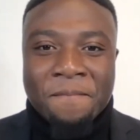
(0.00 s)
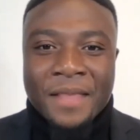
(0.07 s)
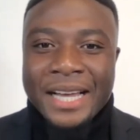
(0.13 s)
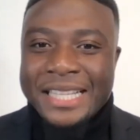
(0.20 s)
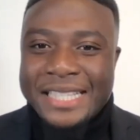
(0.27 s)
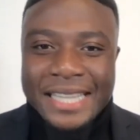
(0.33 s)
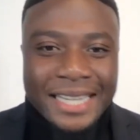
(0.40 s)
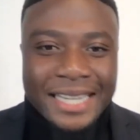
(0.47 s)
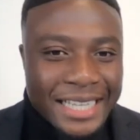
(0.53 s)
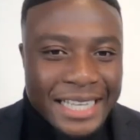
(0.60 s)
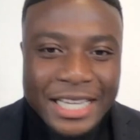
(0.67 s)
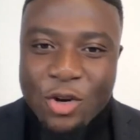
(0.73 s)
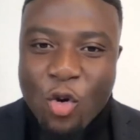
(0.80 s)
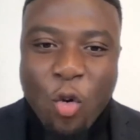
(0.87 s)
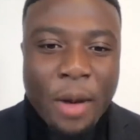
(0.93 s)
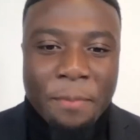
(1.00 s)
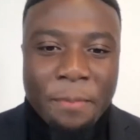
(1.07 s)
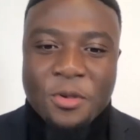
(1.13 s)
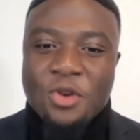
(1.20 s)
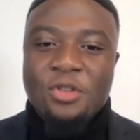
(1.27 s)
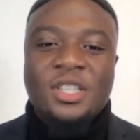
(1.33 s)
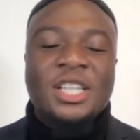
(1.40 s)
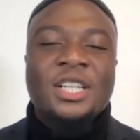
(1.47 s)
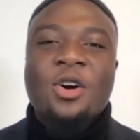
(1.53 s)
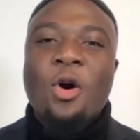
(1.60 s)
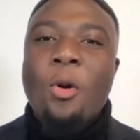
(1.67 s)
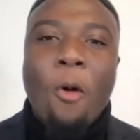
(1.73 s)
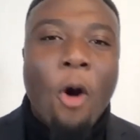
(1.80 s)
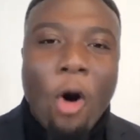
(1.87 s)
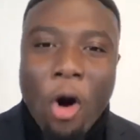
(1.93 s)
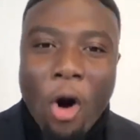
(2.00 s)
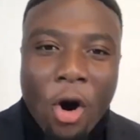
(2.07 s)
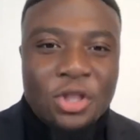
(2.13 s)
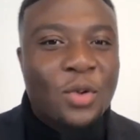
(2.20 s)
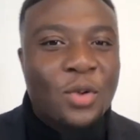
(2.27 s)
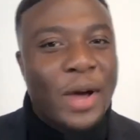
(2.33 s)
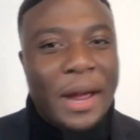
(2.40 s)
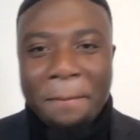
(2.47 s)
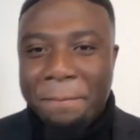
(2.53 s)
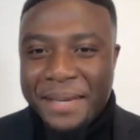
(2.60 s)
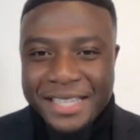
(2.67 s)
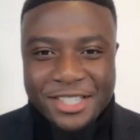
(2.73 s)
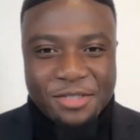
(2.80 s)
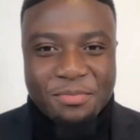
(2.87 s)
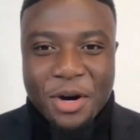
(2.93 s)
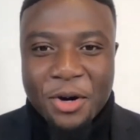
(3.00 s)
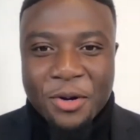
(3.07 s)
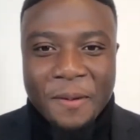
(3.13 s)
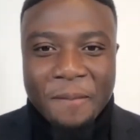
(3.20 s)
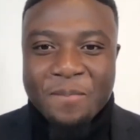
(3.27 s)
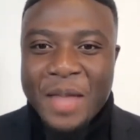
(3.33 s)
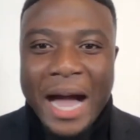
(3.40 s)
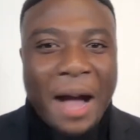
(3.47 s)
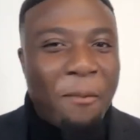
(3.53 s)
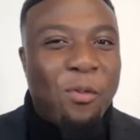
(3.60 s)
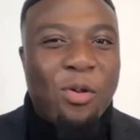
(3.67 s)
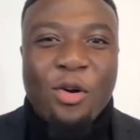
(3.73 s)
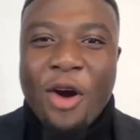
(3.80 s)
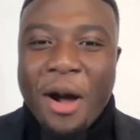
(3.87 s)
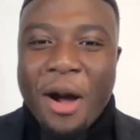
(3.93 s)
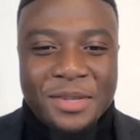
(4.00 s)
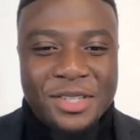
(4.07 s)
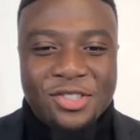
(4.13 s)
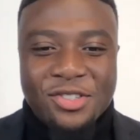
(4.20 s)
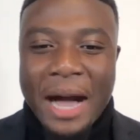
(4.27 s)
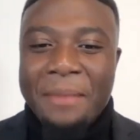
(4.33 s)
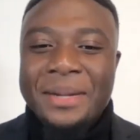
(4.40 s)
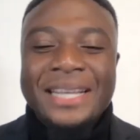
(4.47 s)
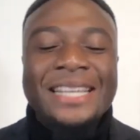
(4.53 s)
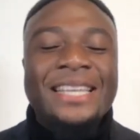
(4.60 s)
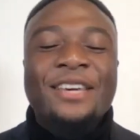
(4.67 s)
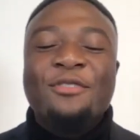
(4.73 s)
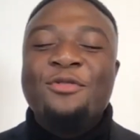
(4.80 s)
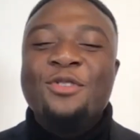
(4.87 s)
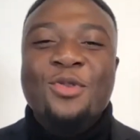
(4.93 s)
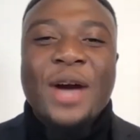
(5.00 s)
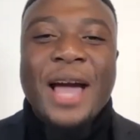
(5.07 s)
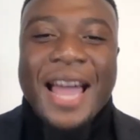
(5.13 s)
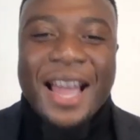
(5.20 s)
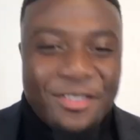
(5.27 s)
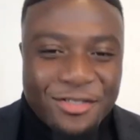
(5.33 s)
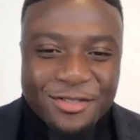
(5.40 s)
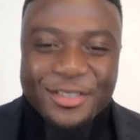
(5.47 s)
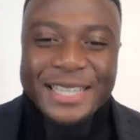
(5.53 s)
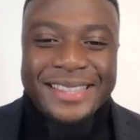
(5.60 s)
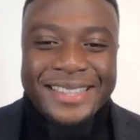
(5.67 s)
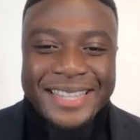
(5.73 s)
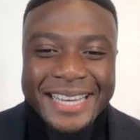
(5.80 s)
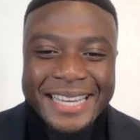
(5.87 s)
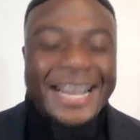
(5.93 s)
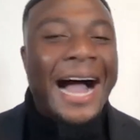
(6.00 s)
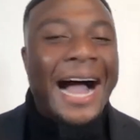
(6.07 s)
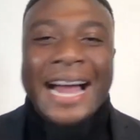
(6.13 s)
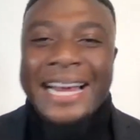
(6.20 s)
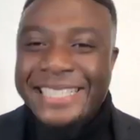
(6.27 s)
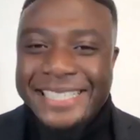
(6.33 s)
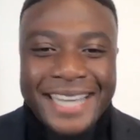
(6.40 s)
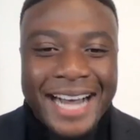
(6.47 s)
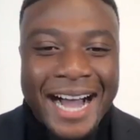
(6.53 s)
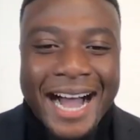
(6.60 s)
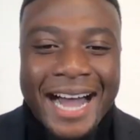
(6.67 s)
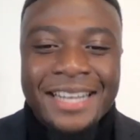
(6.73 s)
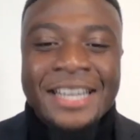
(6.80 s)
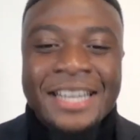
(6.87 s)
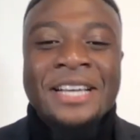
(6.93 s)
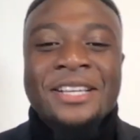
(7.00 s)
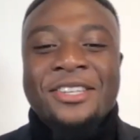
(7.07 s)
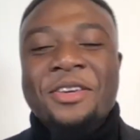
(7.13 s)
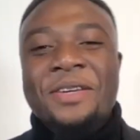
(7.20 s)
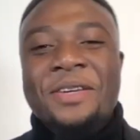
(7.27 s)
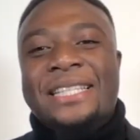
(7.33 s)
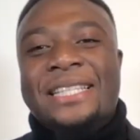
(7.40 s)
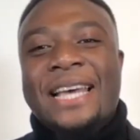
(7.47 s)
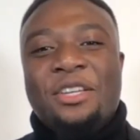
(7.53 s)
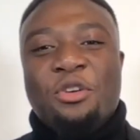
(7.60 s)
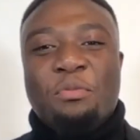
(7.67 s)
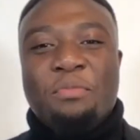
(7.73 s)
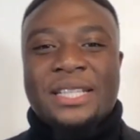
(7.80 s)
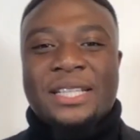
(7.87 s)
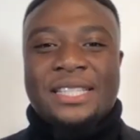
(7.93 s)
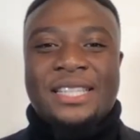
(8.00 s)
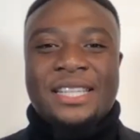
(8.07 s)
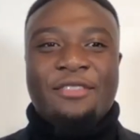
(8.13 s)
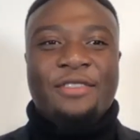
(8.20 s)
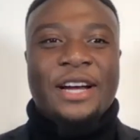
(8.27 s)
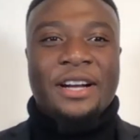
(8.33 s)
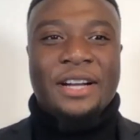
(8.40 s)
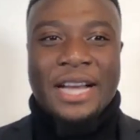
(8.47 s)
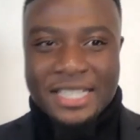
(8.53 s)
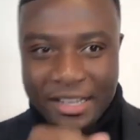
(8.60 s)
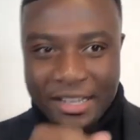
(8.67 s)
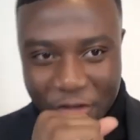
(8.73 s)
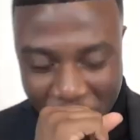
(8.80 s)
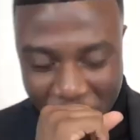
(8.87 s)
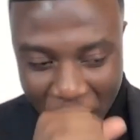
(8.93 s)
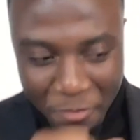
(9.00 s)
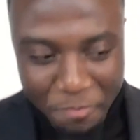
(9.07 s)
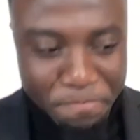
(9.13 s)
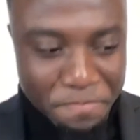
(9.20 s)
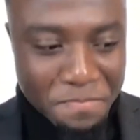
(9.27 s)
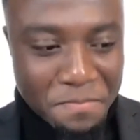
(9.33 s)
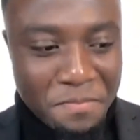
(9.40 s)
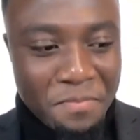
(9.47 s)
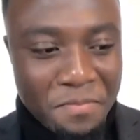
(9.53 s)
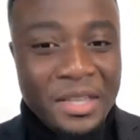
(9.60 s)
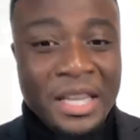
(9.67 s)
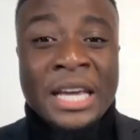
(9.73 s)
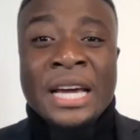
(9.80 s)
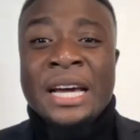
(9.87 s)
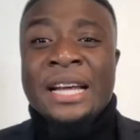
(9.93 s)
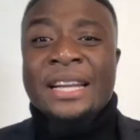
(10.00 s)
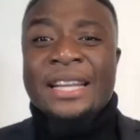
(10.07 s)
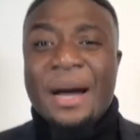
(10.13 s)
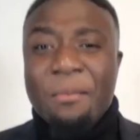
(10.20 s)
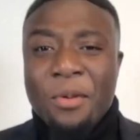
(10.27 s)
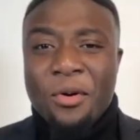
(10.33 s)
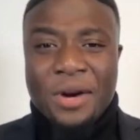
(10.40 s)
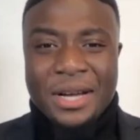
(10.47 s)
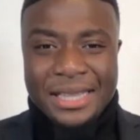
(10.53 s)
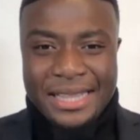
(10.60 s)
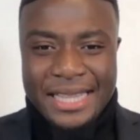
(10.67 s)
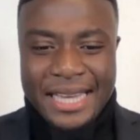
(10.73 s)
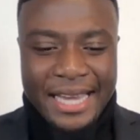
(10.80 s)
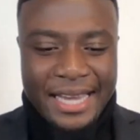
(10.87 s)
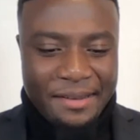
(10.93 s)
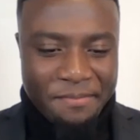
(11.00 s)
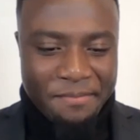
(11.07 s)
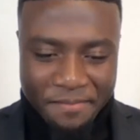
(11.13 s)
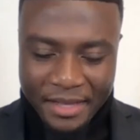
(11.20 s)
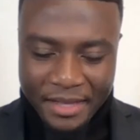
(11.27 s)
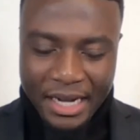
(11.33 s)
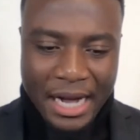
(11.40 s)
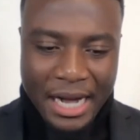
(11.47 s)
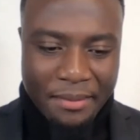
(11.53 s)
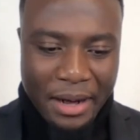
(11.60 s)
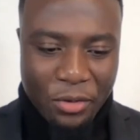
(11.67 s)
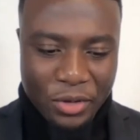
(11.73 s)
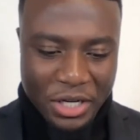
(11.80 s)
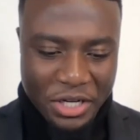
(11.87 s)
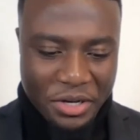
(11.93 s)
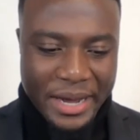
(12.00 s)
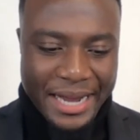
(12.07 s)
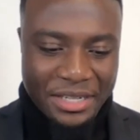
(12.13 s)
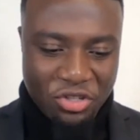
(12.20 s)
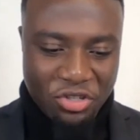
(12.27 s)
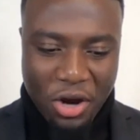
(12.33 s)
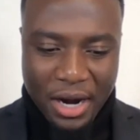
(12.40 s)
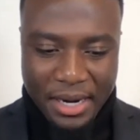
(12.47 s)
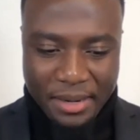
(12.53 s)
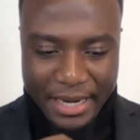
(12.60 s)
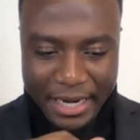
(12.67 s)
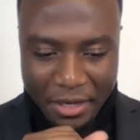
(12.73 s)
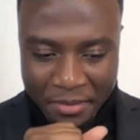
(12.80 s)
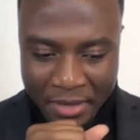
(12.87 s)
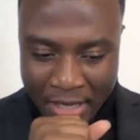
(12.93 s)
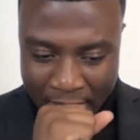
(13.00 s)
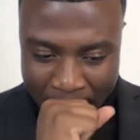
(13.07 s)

is going to equip you to go all the way beast mode. I promise you, I'm going to give you everything I got so you can take your business to the very next level. So number one thing I want to go ahead and talk about